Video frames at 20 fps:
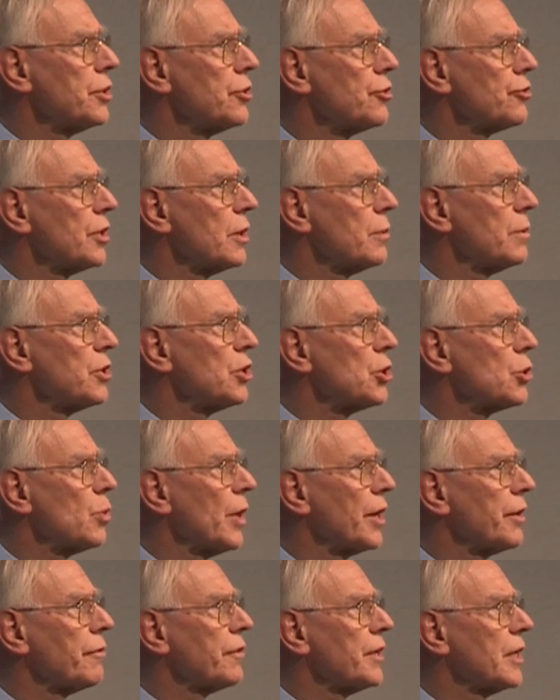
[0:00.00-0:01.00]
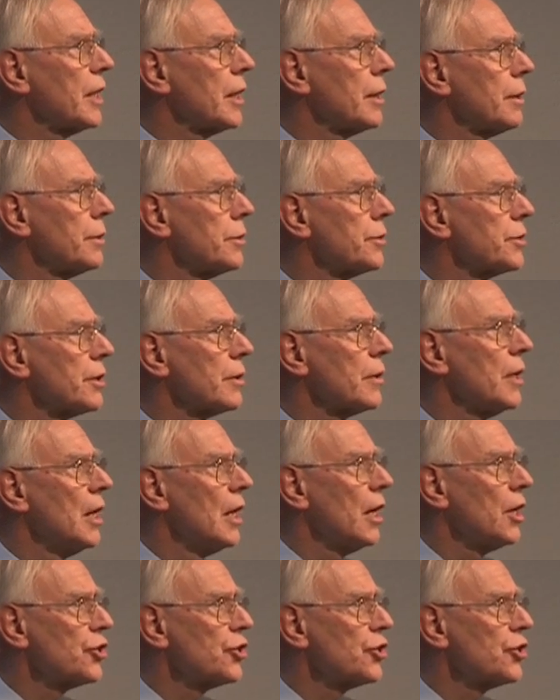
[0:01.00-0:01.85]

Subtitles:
injury, which is one of the areas that